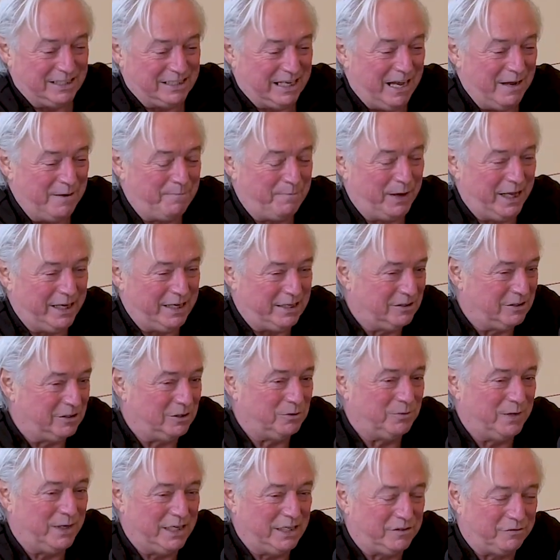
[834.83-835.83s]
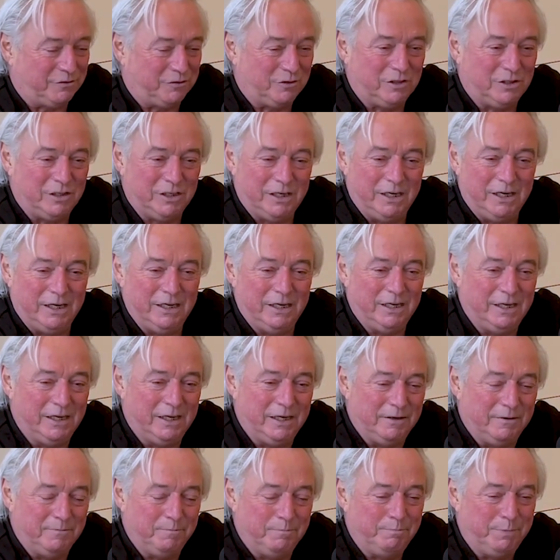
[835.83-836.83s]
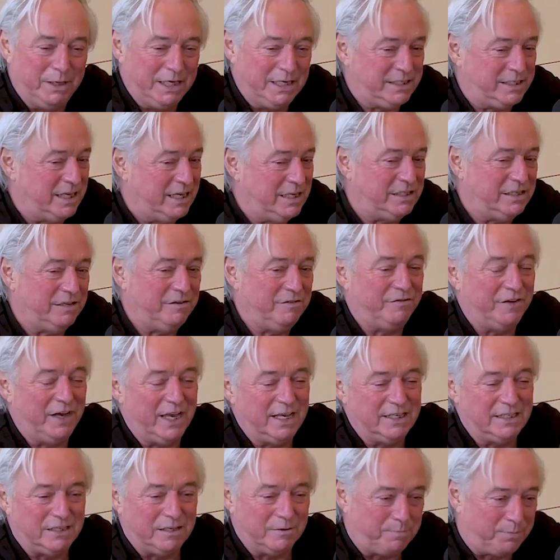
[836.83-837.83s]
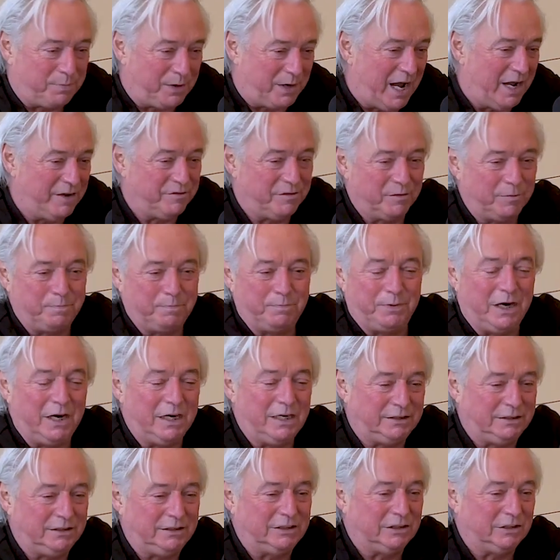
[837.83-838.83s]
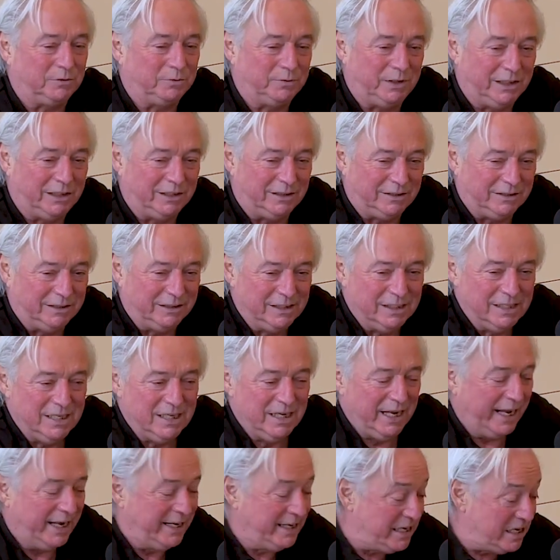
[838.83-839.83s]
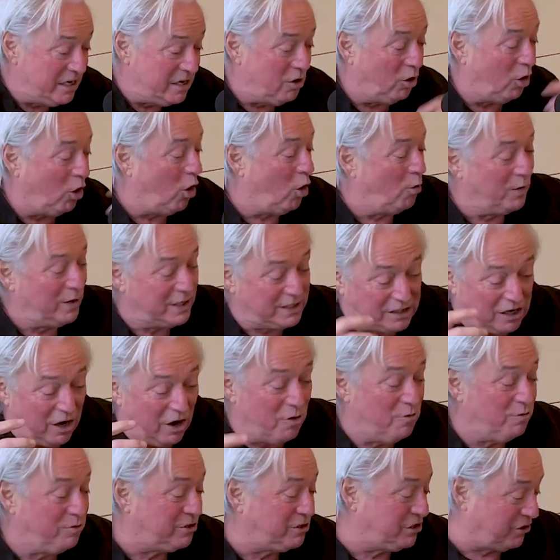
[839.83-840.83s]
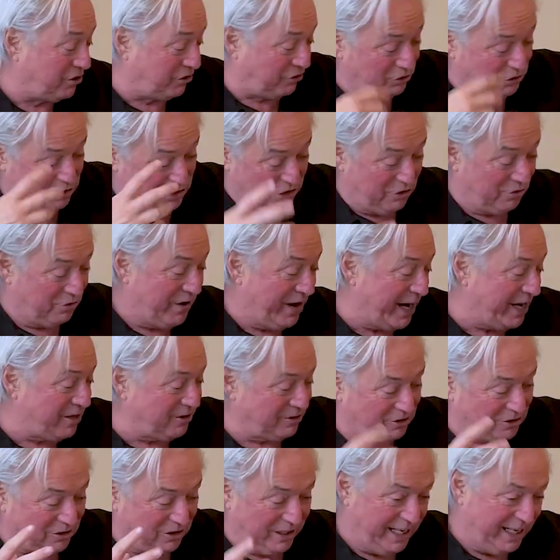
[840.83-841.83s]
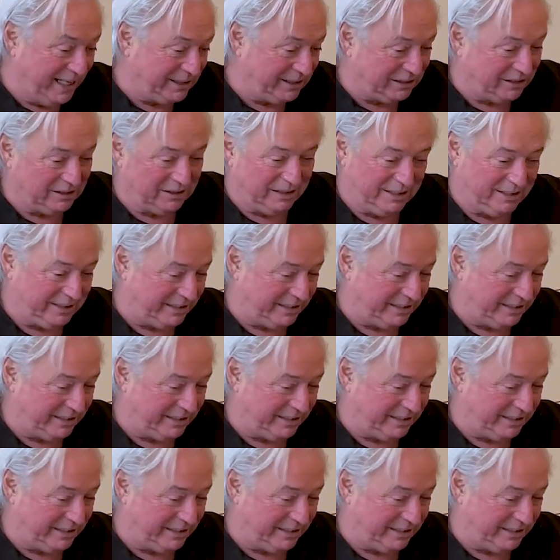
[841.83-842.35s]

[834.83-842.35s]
I played always for business events and private parties as well. And you always go through your record collection. It